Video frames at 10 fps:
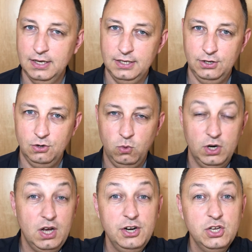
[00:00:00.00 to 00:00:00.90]
What
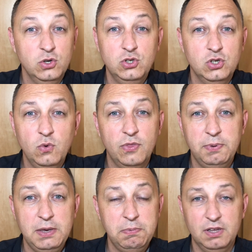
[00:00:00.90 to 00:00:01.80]
are you going to do with
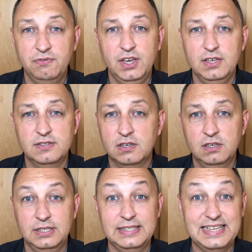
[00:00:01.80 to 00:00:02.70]
people if they
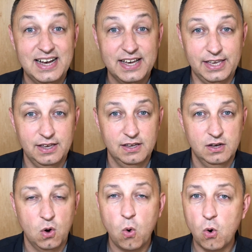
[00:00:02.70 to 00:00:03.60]
suddenly die
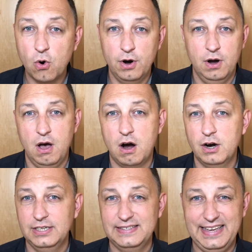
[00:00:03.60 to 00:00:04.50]
or are
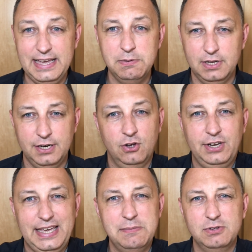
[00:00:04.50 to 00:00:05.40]
disabled and not
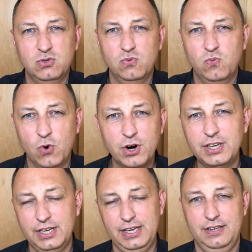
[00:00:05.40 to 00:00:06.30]
able to work
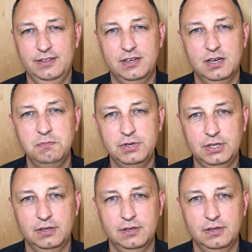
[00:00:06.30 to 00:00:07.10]
again in the company?